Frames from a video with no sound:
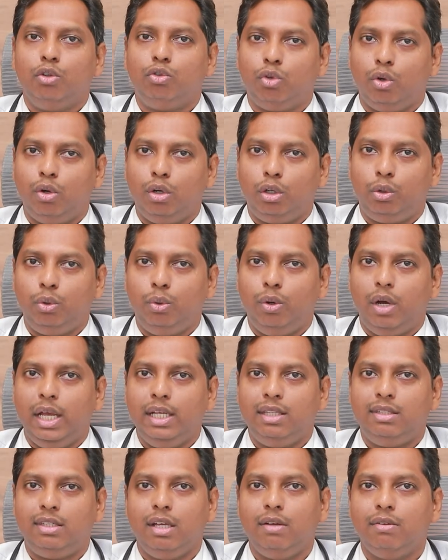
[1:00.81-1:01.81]
So to
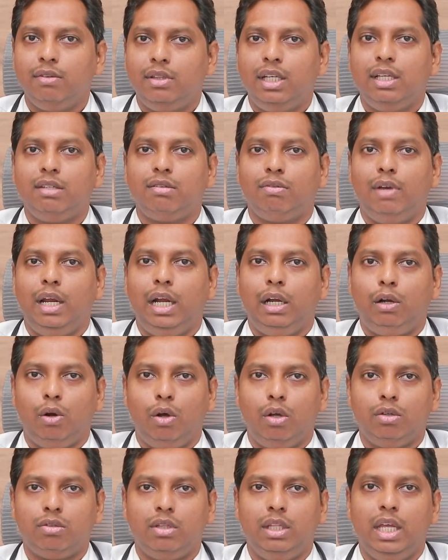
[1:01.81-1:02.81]
achieve this weight
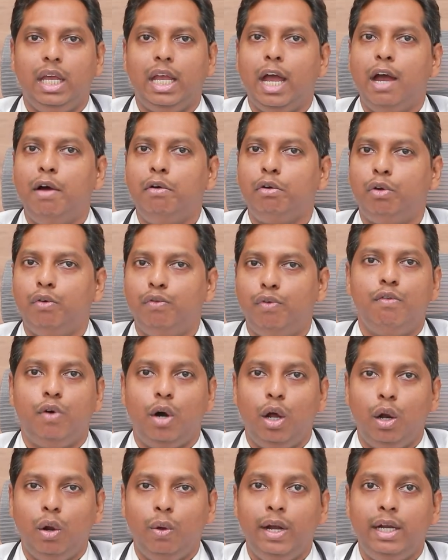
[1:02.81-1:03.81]
loss, they have to
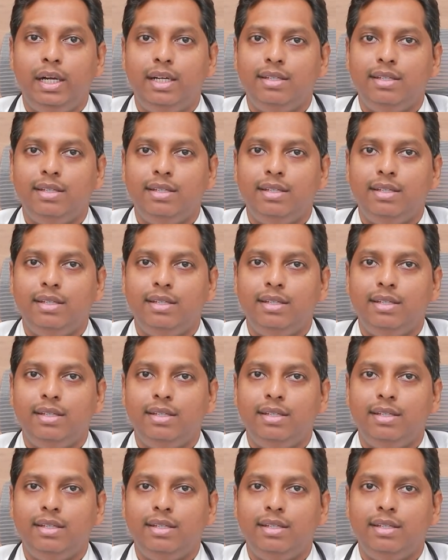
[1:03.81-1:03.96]
follow a